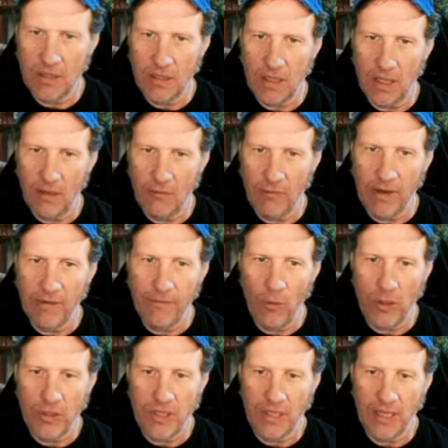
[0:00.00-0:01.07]
uh,
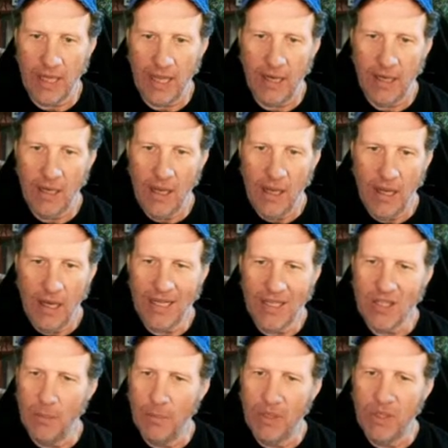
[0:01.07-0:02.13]
reinforcing that. Got
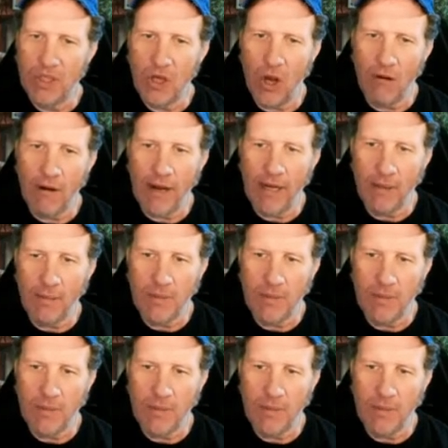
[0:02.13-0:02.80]
some bizarre items